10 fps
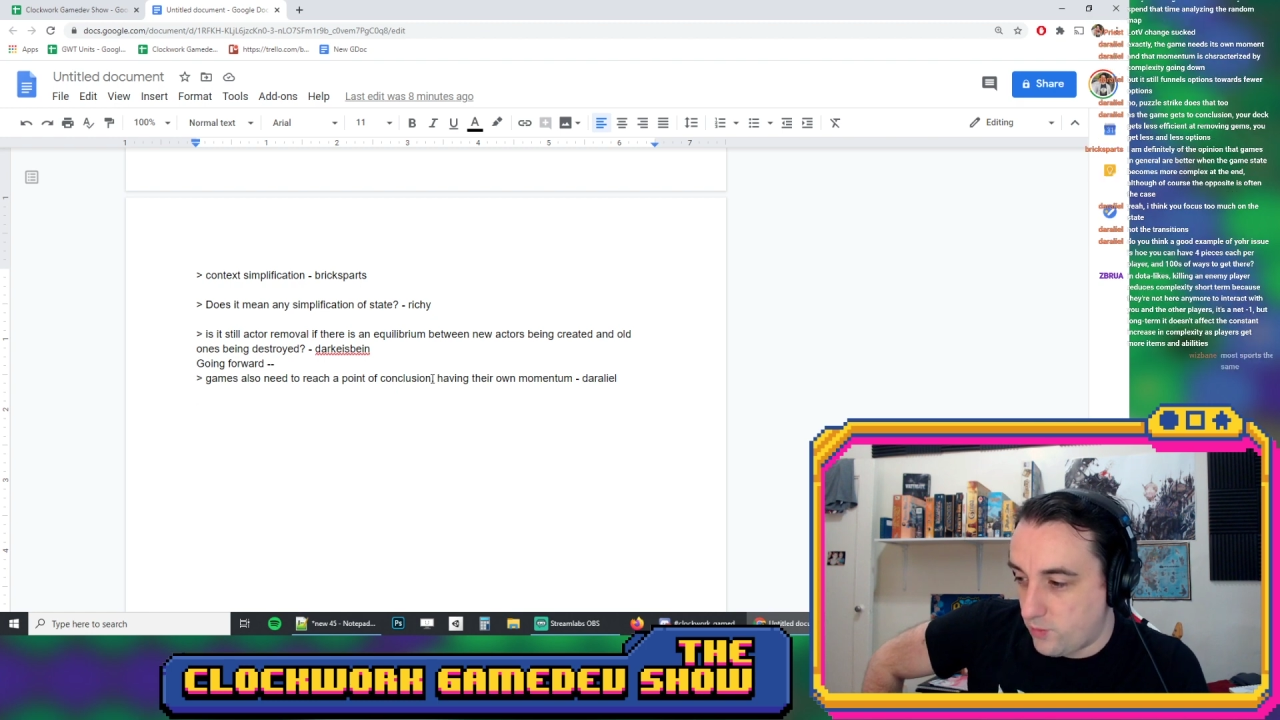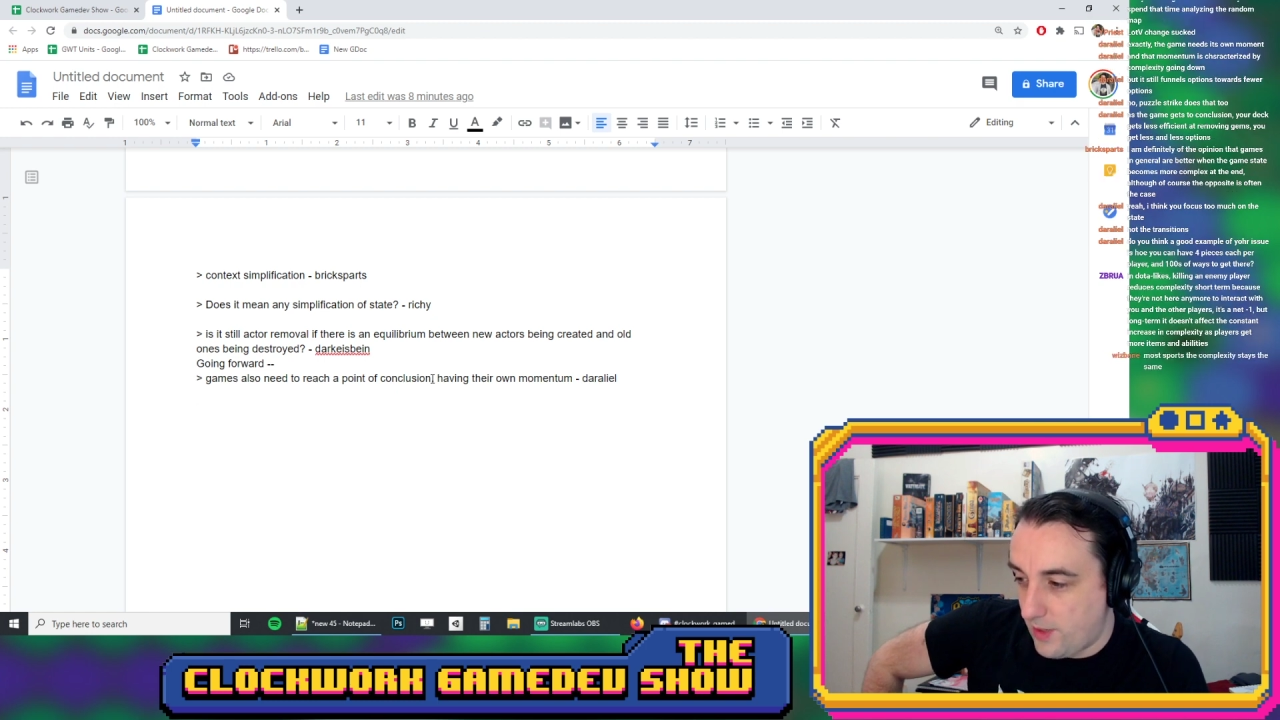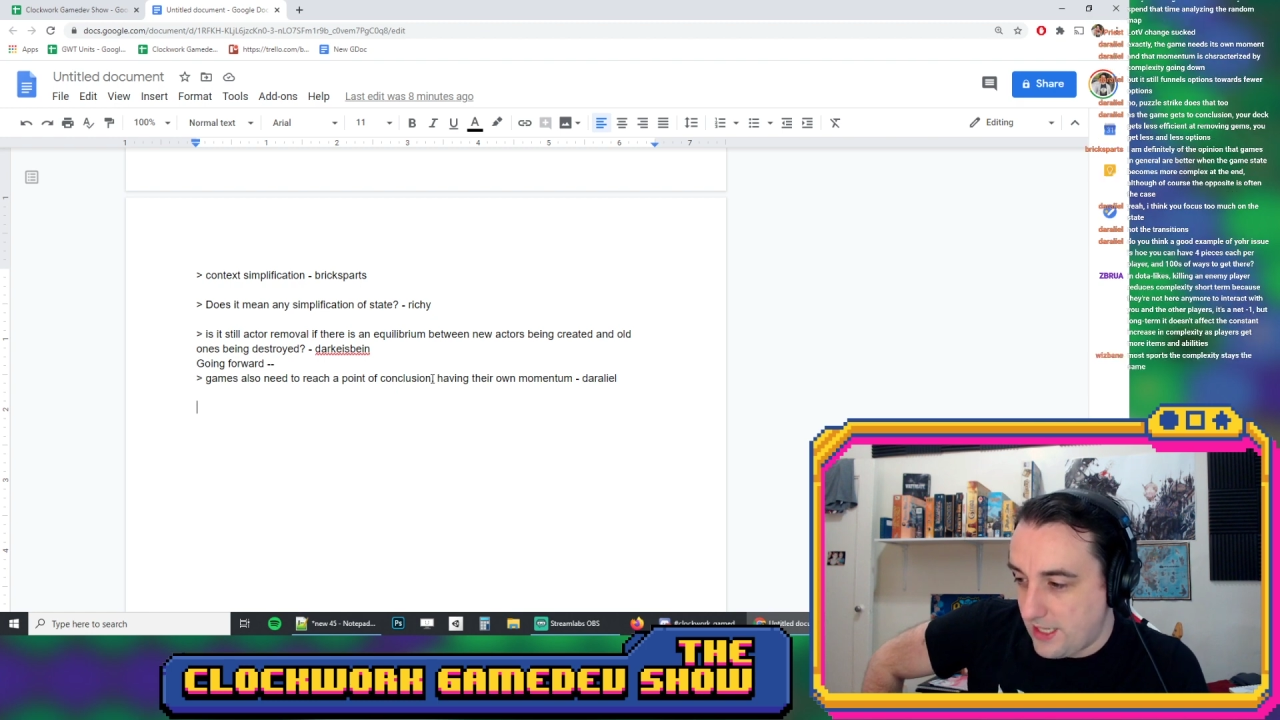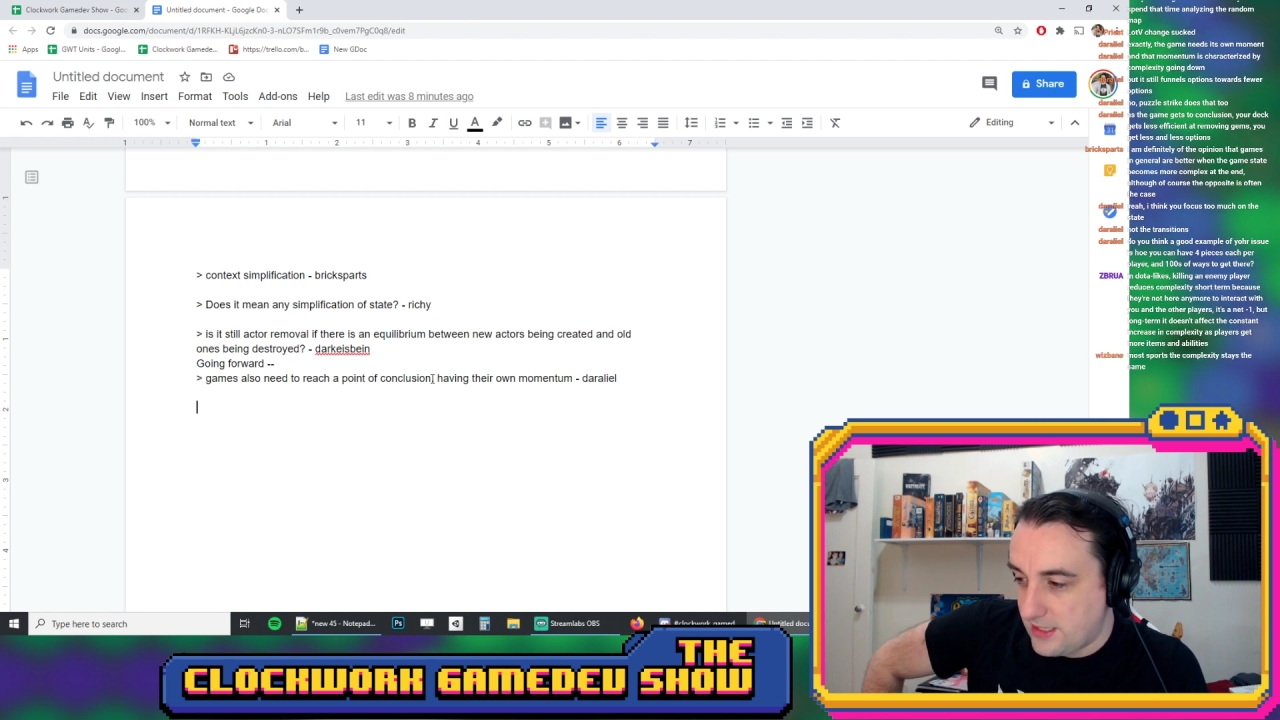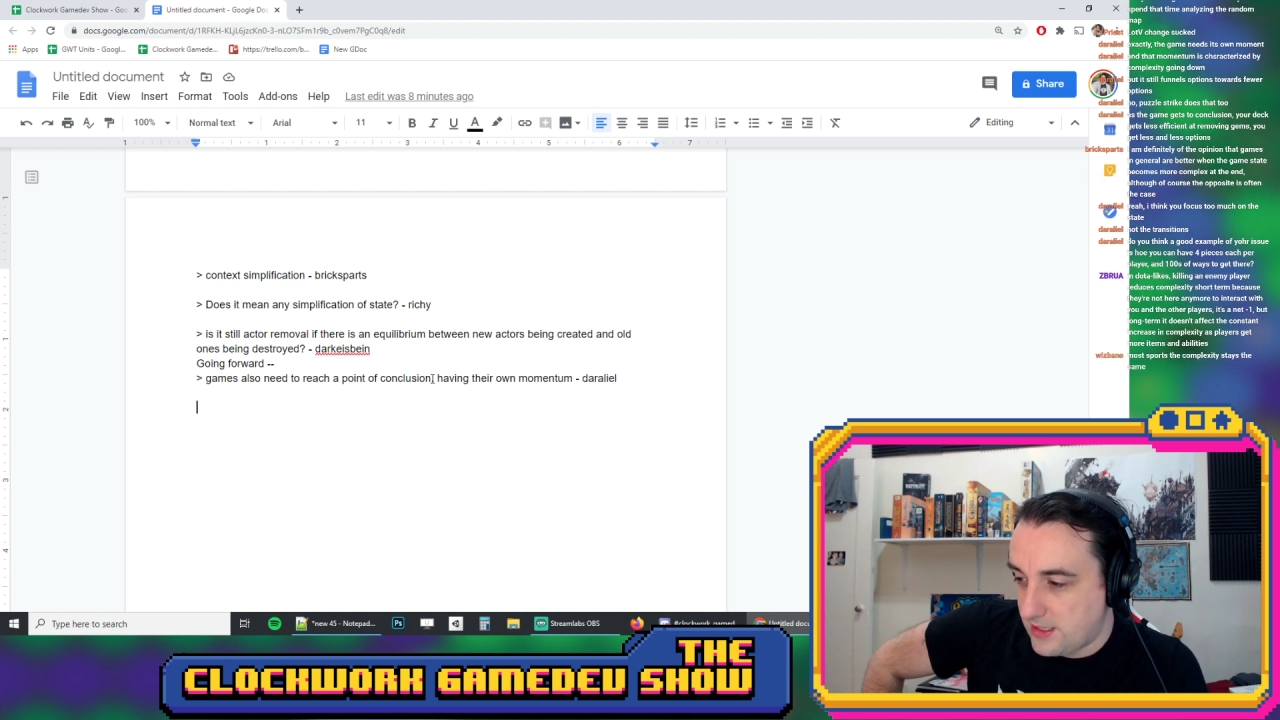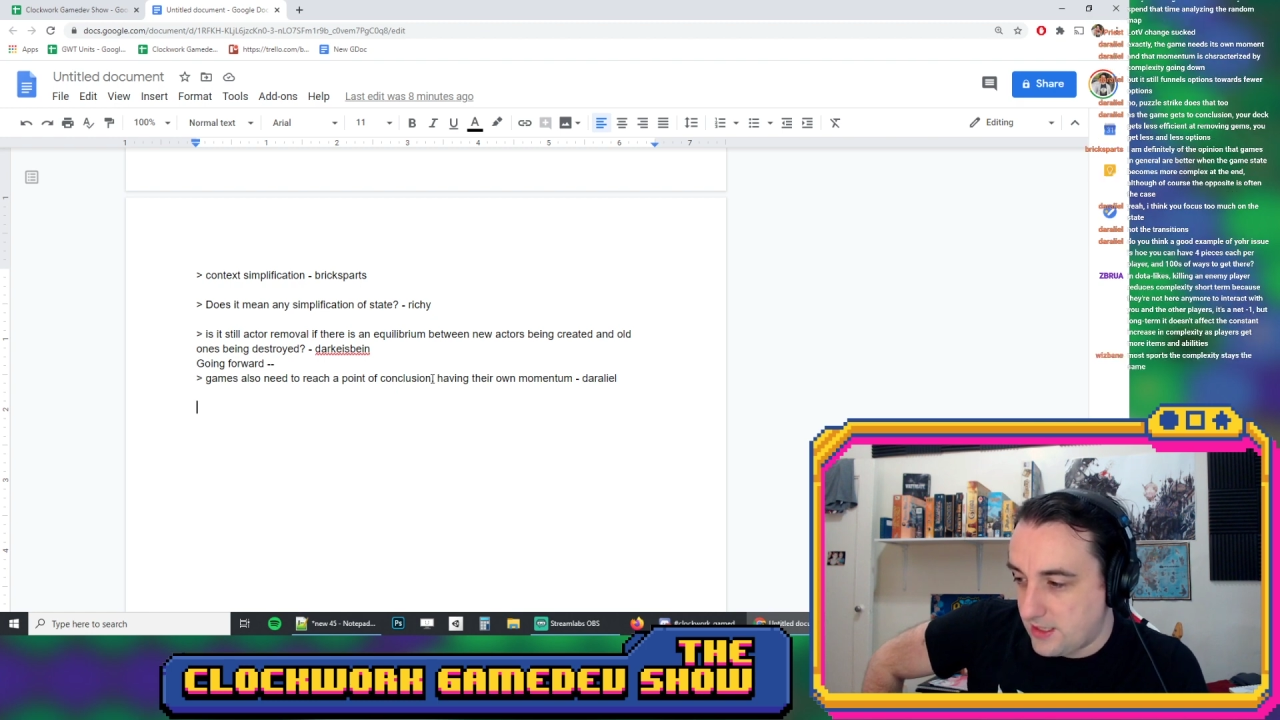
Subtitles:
ways